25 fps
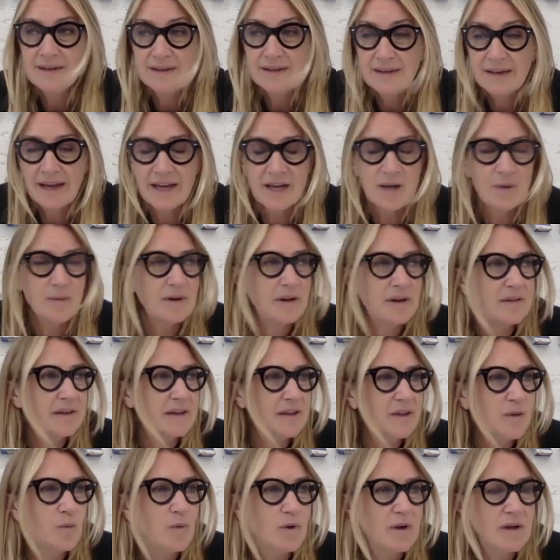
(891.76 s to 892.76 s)
anyone I think
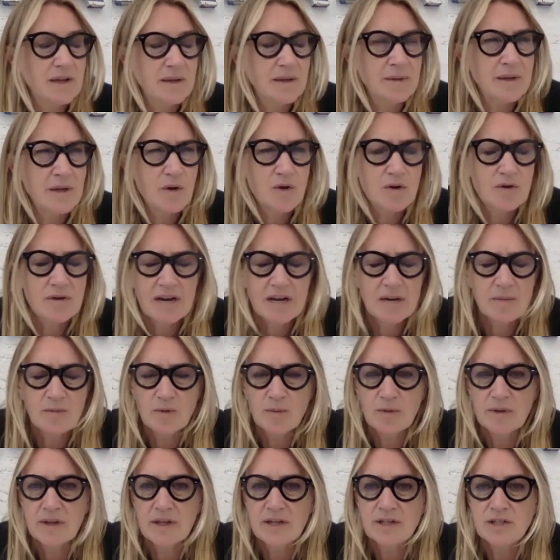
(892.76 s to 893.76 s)
in the world. They're incredible
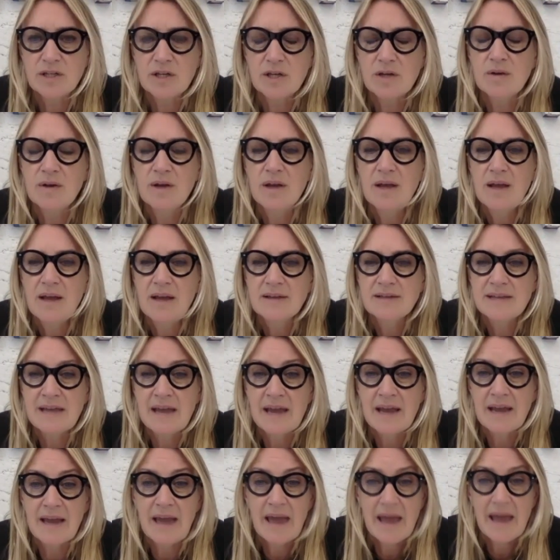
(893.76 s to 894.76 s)
what they do,
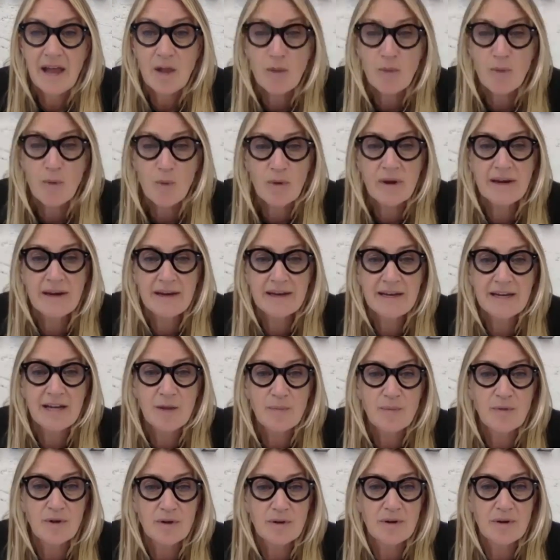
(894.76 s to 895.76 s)
saying help, we need
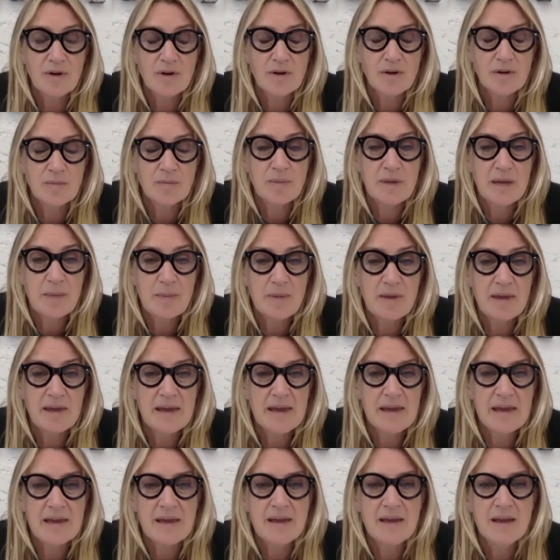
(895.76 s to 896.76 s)
help on
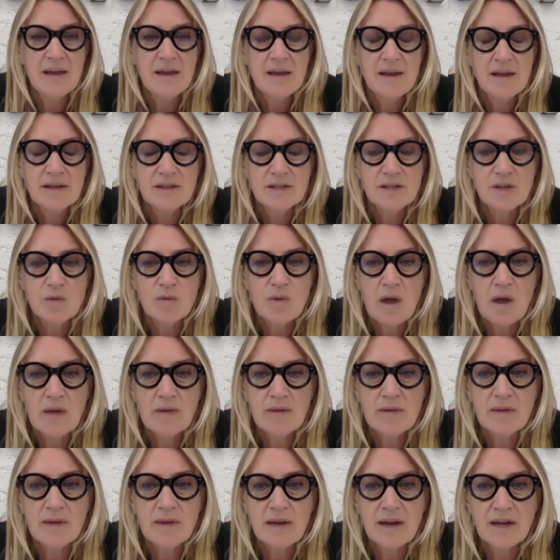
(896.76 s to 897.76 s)
PPE. So rather
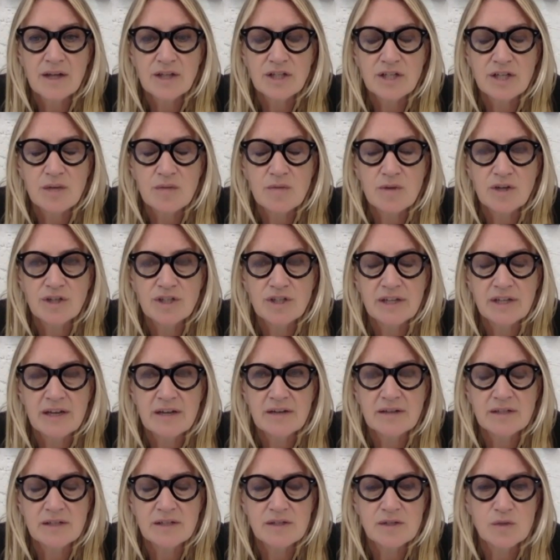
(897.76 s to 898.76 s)
than actually rushing out
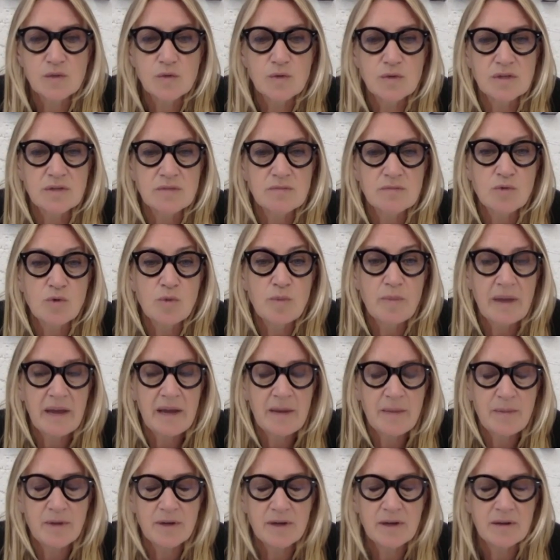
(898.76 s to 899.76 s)
to source more
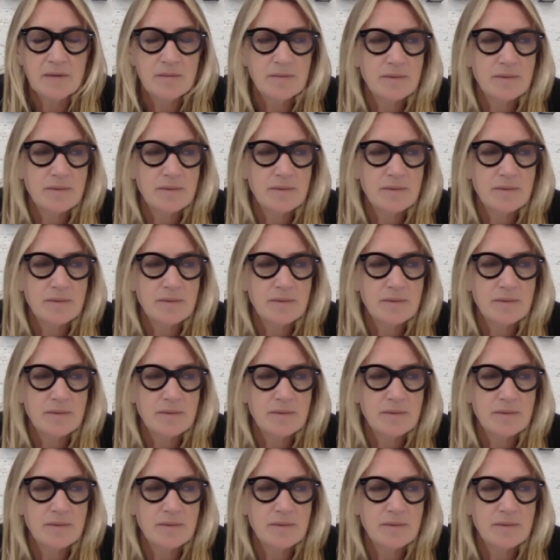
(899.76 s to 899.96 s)
paper,